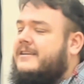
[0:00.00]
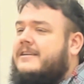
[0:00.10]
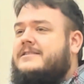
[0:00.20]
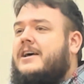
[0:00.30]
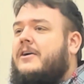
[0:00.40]

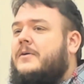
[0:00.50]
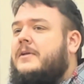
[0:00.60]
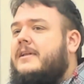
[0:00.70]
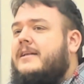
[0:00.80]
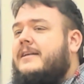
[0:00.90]

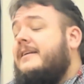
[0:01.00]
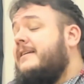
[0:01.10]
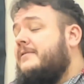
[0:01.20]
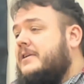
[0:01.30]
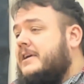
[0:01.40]
So
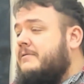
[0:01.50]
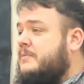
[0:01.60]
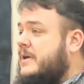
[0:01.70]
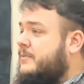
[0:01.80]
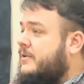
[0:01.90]
if you're giving
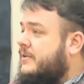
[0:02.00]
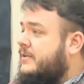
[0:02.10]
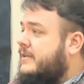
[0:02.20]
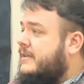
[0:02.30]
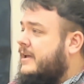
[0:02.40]

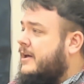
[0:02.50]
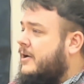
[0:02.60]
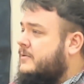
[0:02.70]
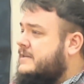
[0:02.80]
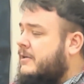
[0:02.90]
people, you
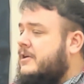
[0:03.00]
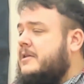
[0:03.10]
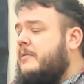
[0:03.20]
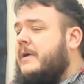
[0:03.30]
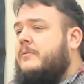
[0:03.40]
know, telling
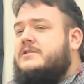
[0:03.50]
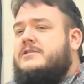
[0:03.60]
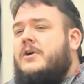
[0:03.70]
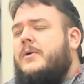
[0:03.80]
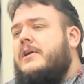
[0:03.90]
them about
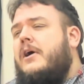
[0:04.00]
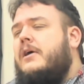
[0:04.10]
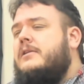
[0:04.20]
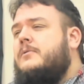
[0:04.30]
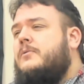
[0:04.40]
what's going
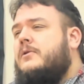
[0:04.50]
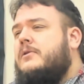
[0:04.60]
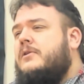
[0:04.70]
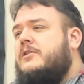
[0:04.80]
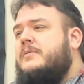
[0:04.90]
on in the
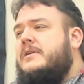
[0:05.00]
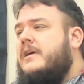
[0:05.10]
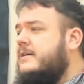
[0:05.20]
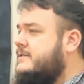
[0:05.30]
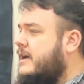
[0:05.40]
world, but
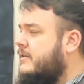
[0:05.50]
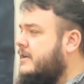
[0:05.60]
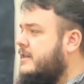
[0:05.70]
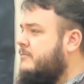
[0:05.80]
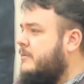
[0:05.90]
not
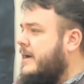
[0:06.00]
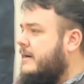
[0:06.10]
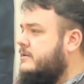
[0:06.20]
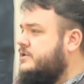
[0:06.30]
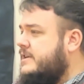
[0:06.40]
telling them
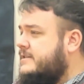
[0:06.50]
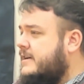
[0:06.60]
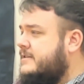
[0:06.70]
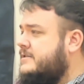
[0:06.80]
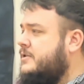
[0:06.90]
about
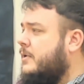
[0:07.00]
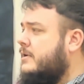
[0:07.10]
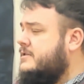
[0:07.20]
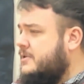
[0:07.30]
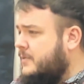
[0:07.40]
Jesus, you
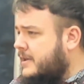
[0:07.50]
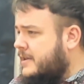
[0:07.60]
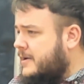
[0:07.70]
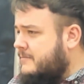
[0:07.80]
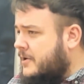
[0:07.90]
are doing
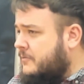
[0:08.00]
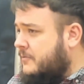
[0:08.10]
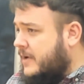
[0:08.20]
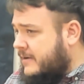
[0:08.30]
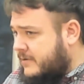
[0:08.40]
them no
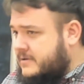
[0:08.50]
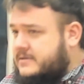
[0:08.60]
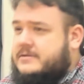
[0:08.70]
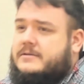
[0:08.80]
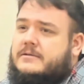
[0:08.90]

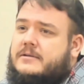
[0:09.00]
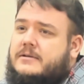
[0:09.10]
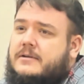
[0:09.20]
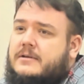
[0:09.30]
favors.